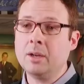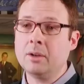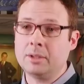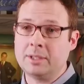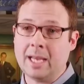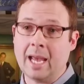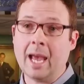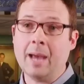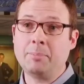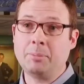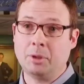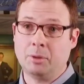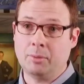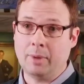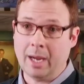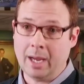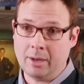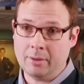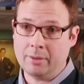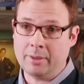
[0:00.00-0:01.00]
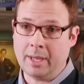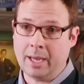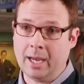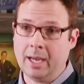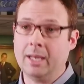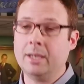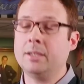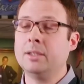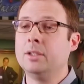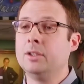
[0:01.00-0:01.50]
adapt around
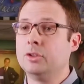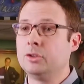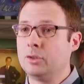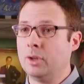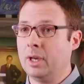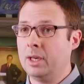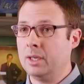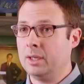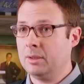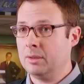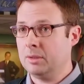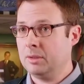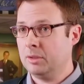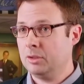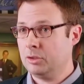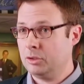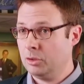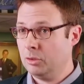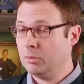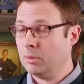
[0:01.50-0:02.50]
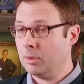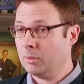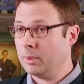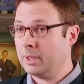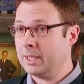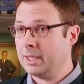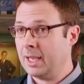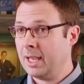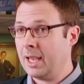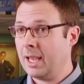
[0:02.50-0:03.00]
that and try to do what
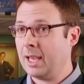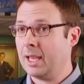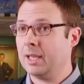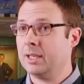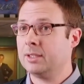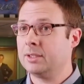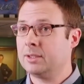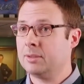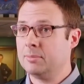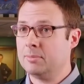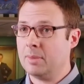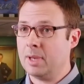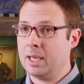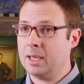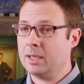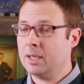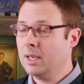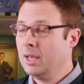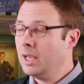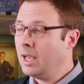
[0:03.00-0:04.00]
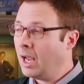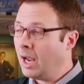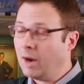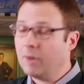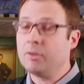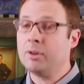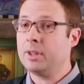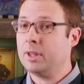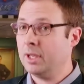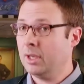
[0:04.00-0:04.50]
we can to make
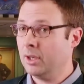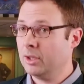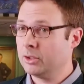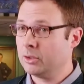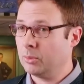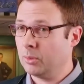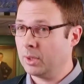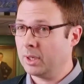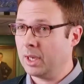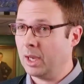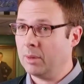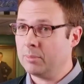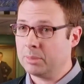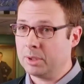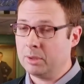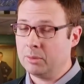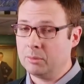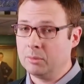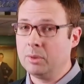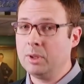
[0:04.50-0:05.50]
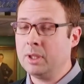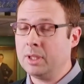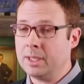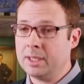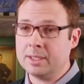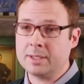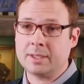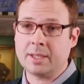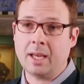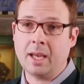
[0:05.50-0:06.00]
everything else work out. But it
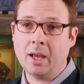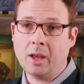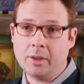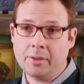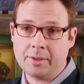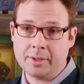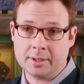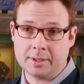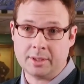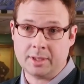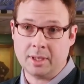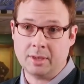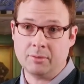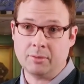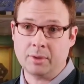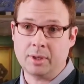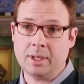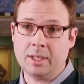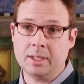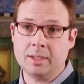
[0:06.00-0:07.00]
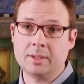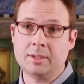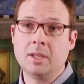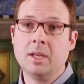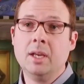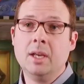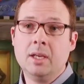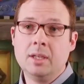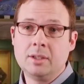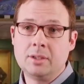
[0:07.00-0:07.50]
really is the healthiest thing for kids
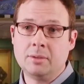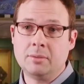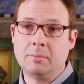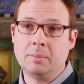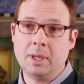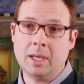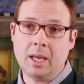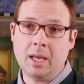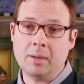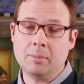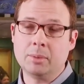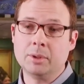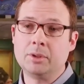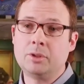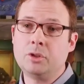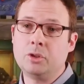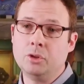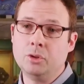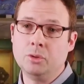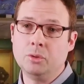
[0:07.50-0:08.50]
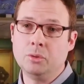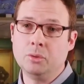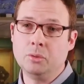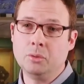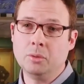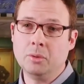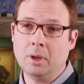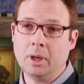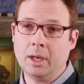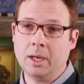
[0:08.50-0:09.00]
to be able
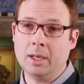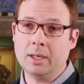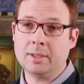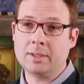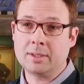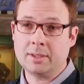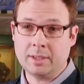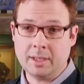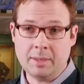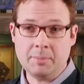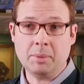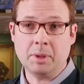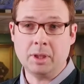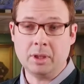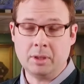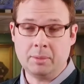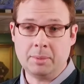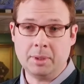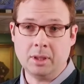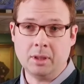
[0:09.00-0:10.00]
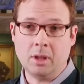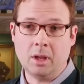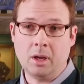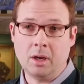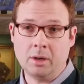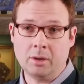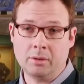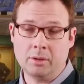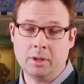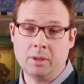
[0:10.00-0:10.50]
to sleep a little bit
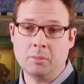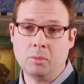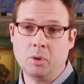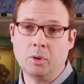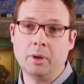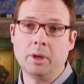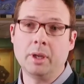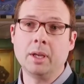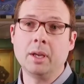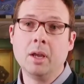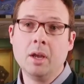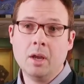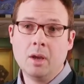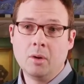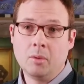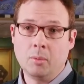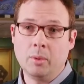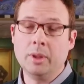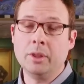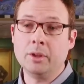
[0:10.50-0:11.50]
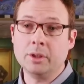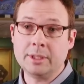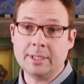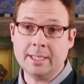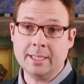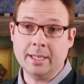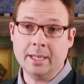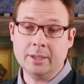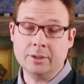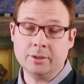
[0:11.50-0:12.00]
longer in the morning when they're
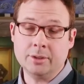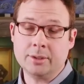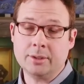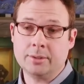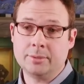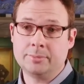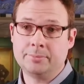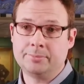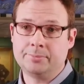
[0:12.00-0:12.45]
teenagers.